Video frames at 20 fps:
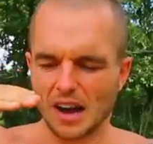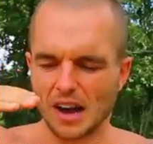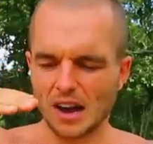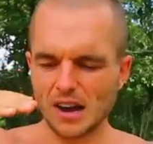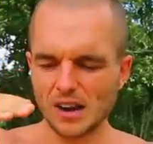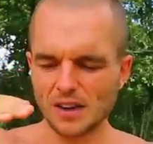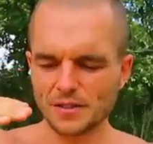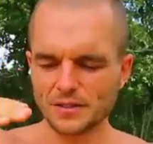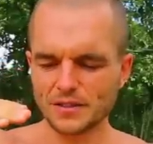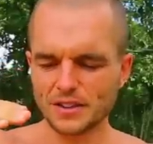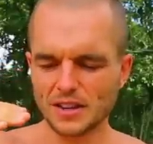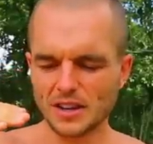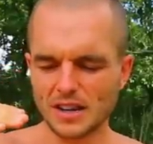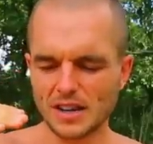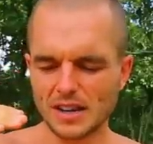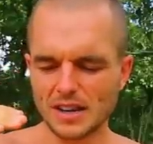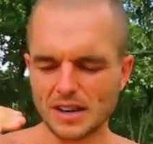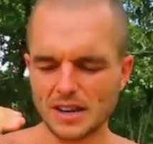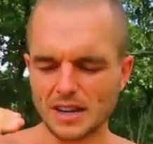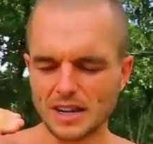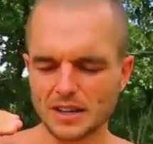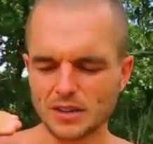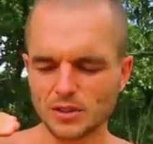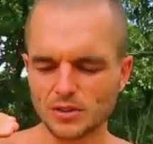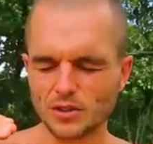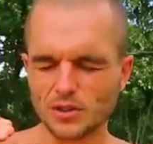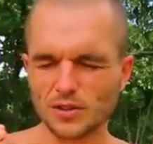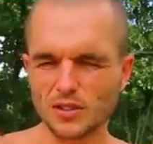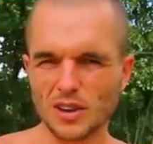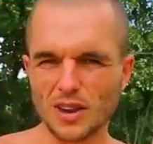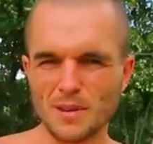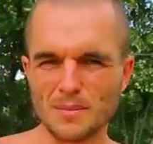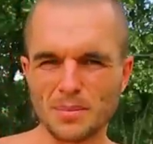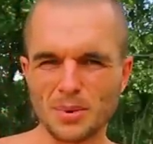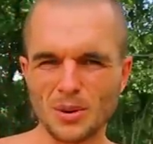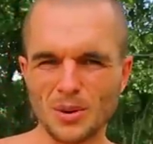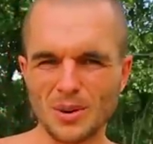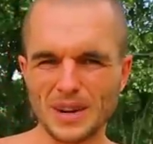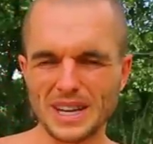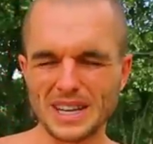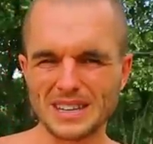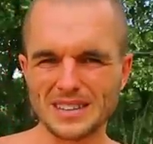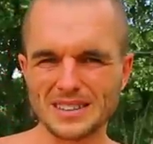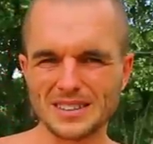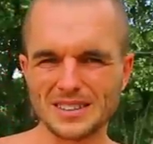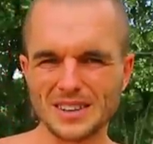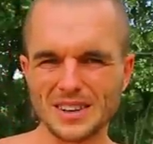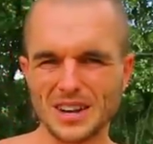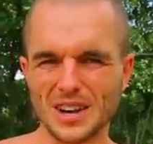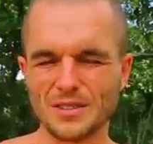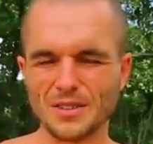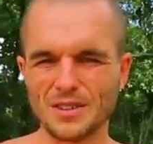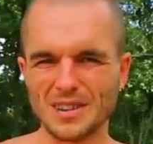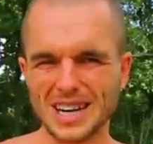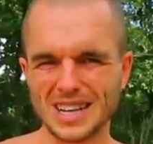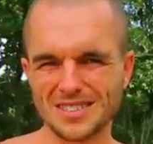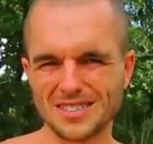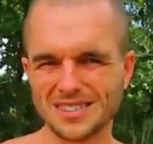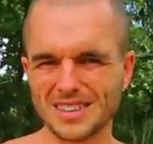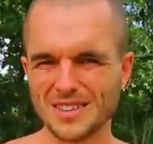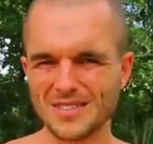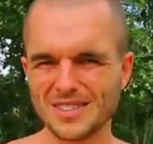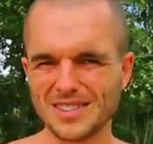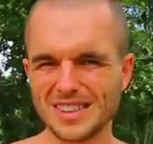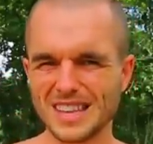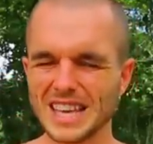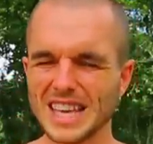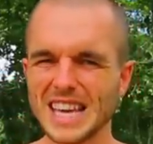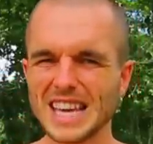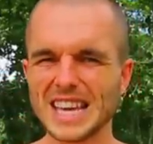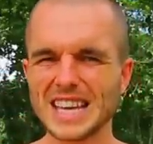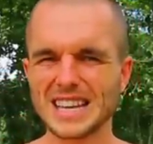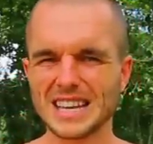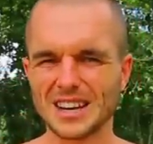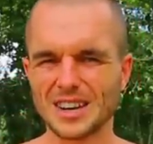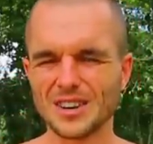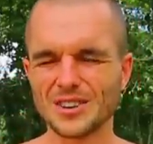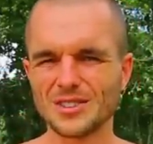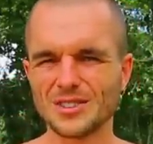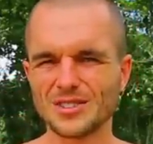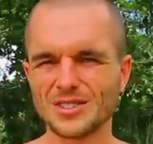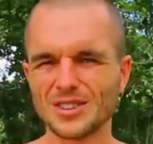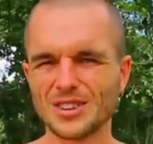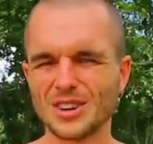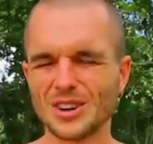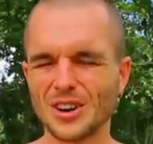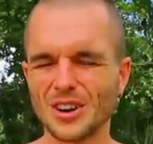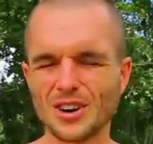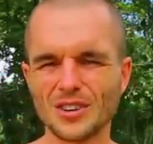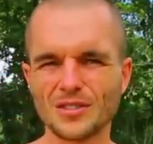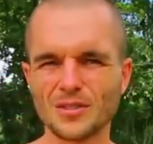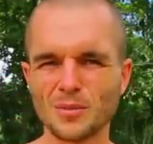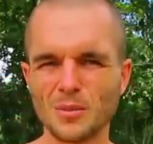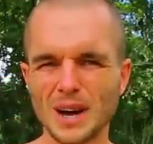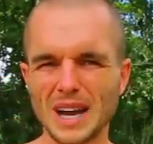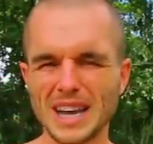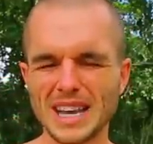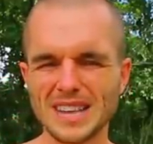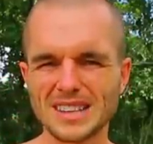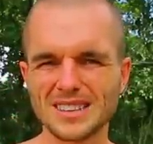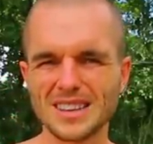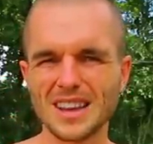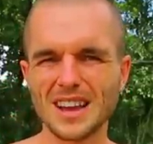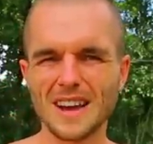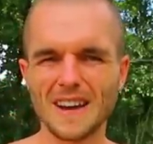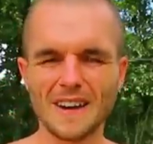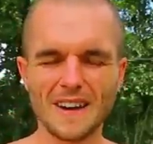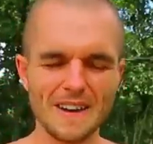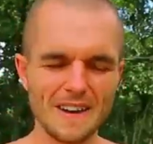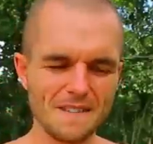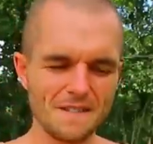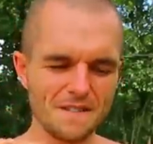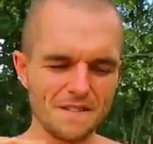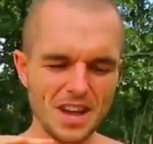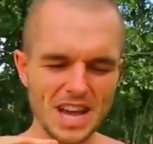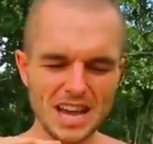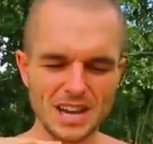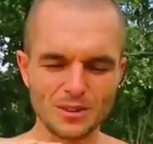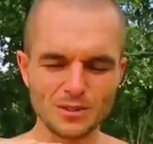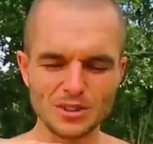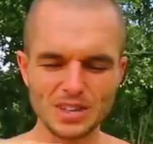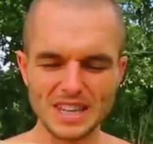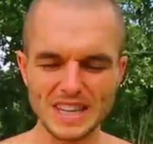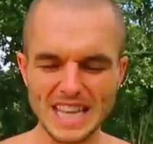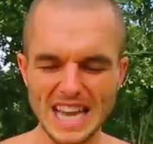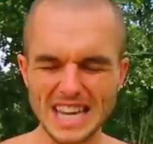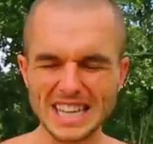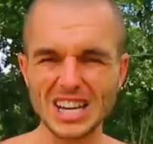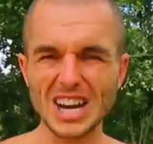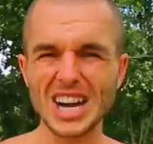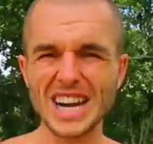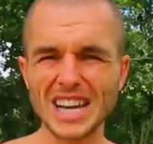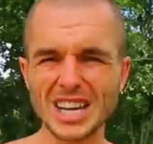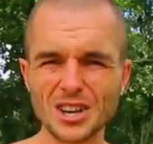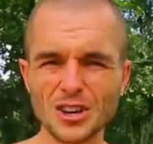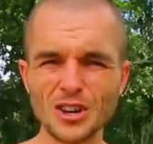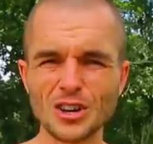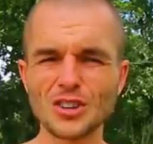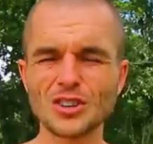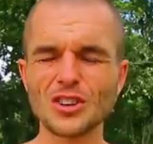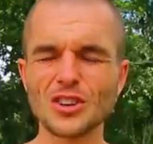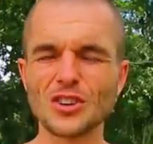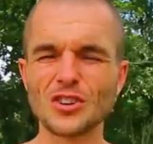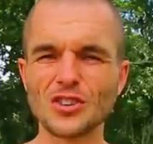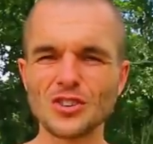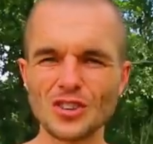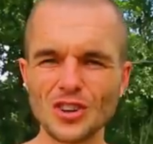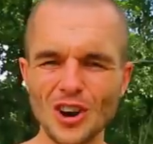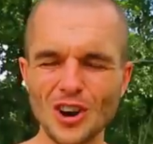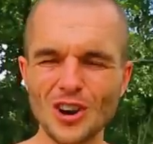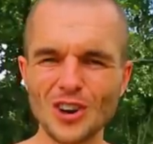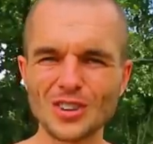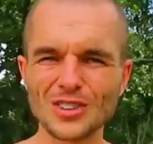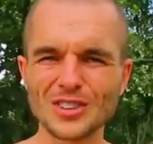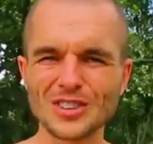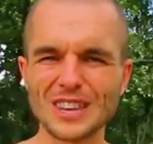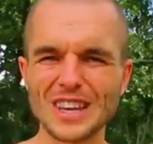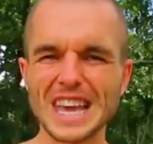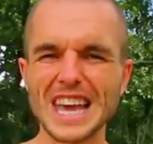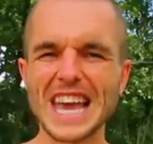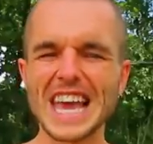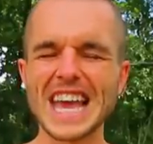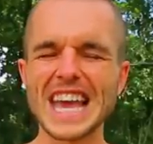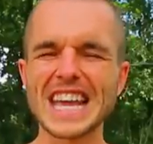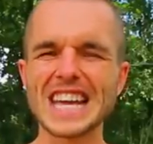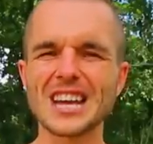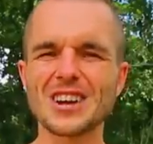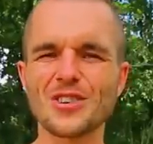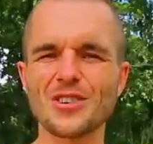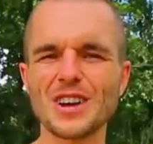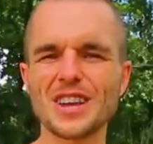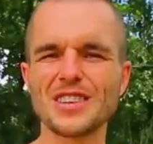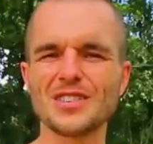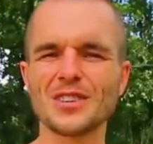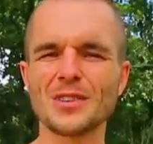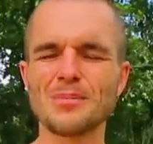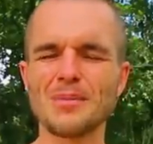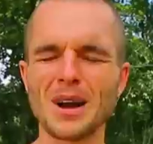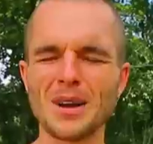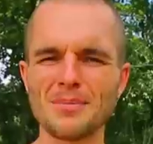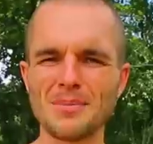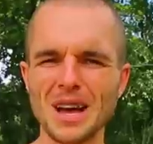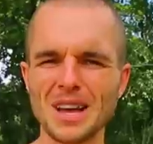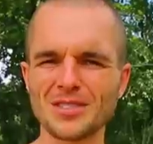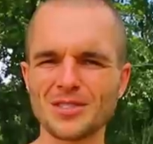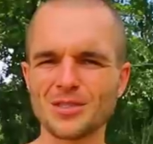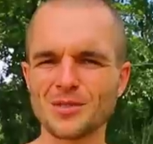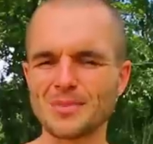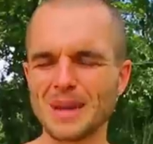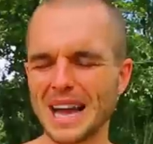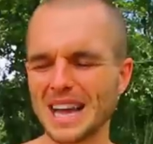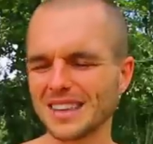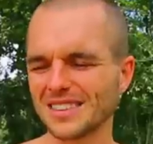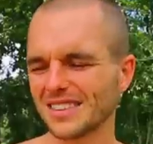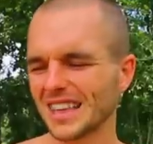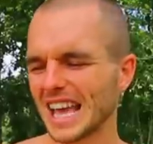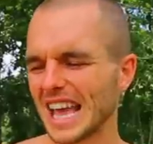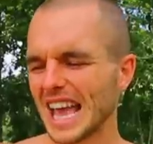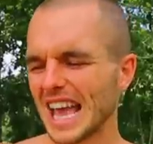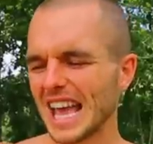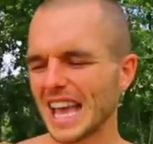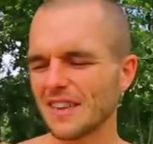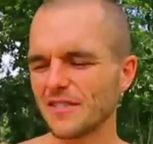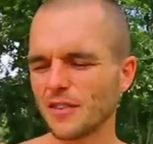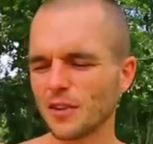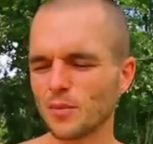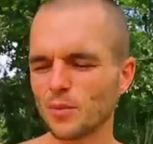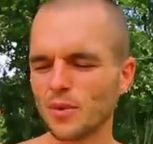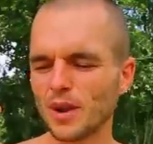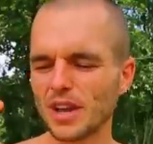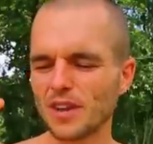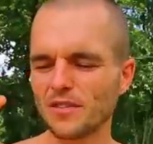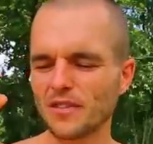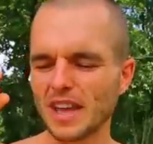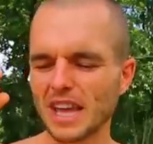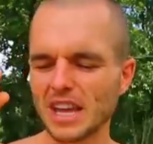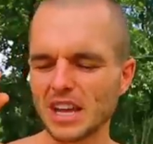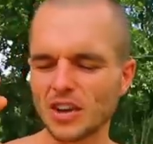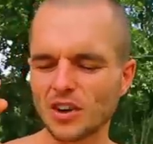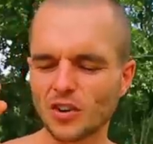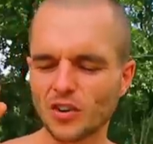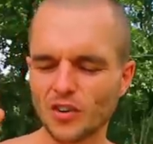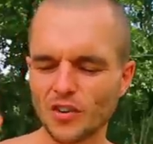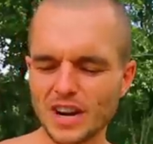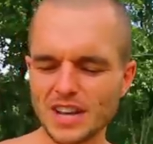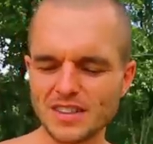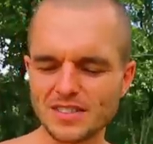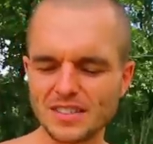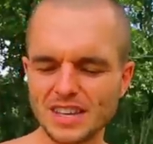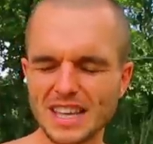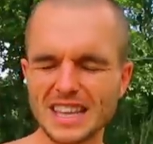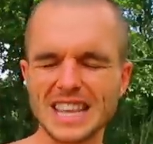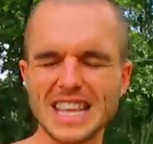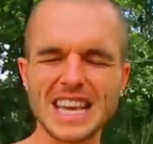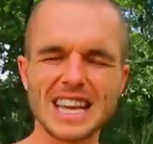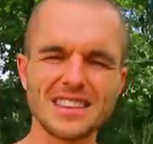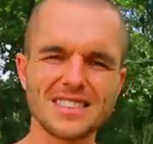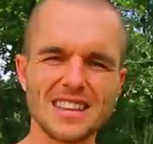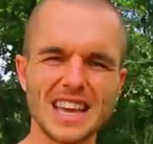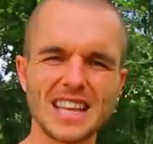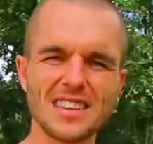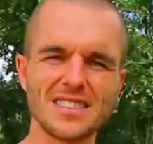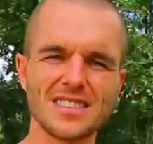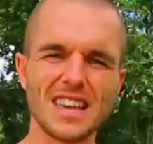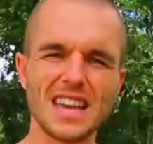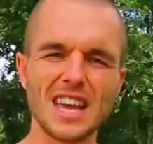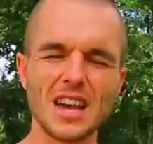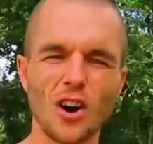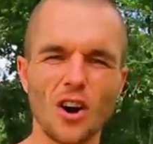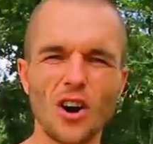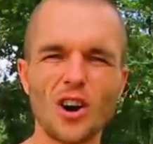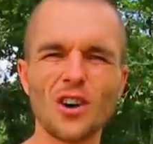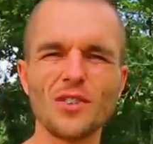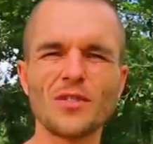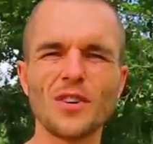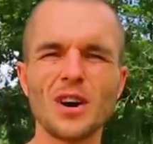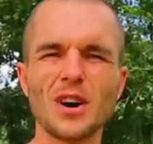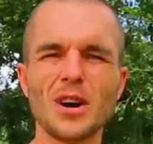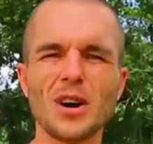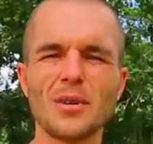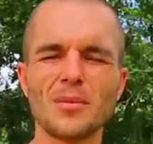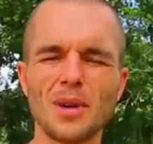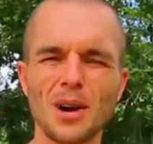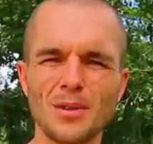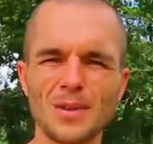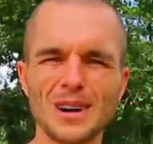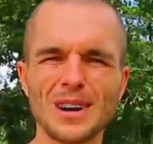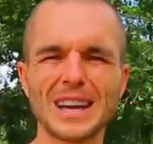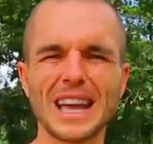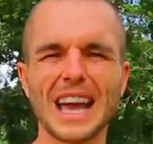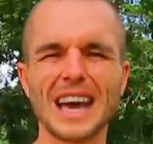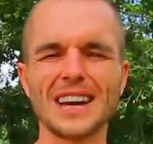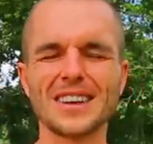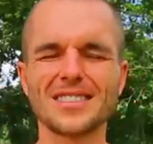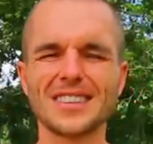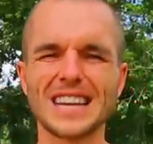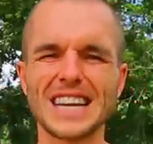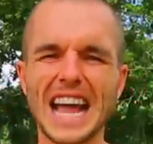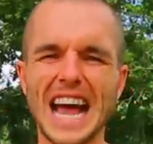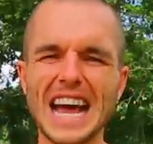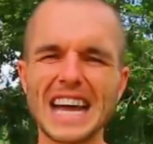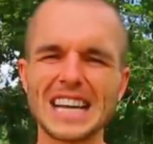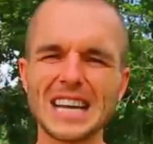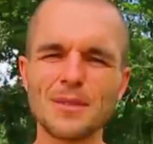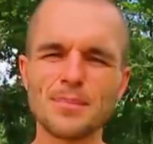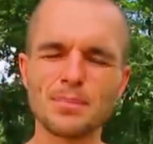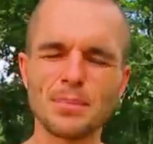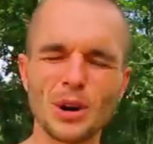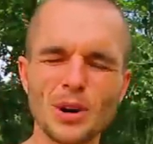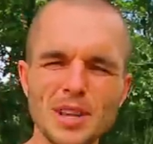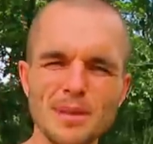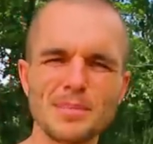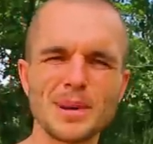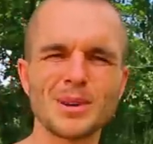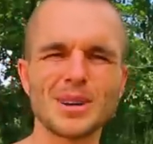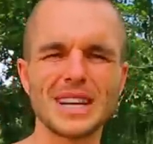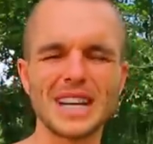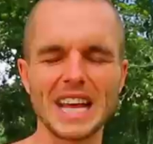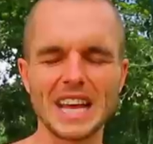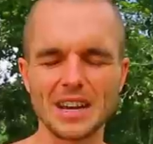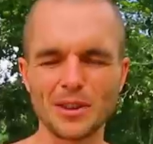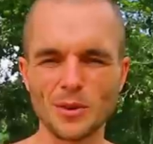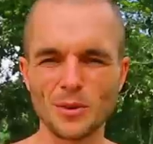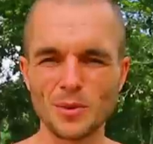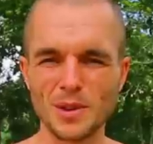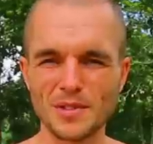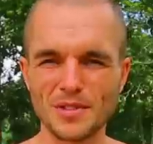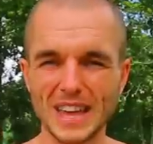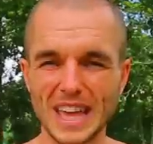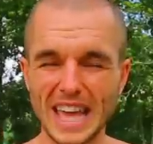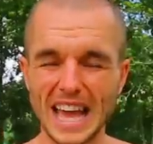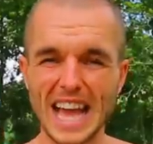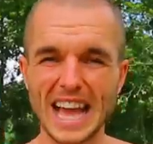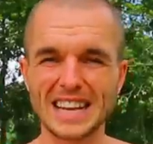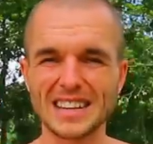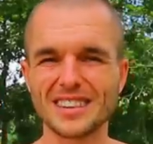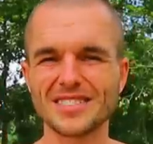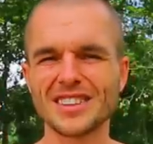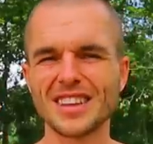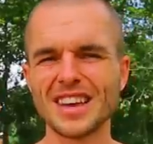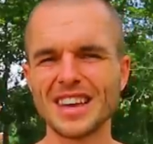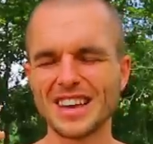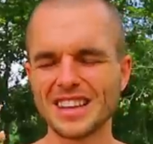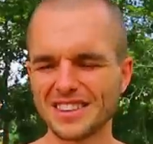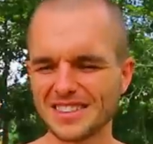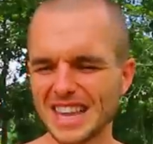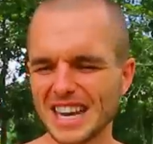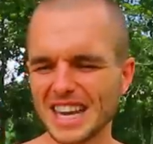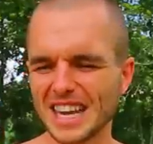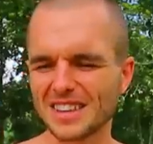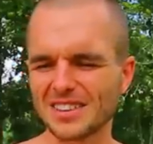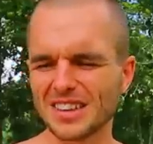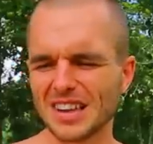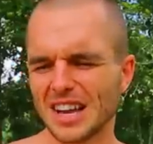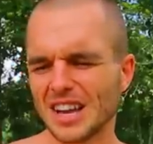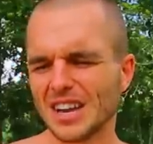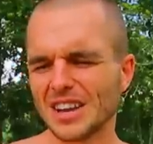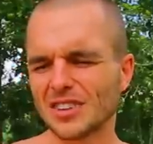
after I got to a certain point of around 70 kilos of weight, I found that I could not increase my muscle mass even with increasing the intensity of my workouts and adding bodybuilding in with calisthenics.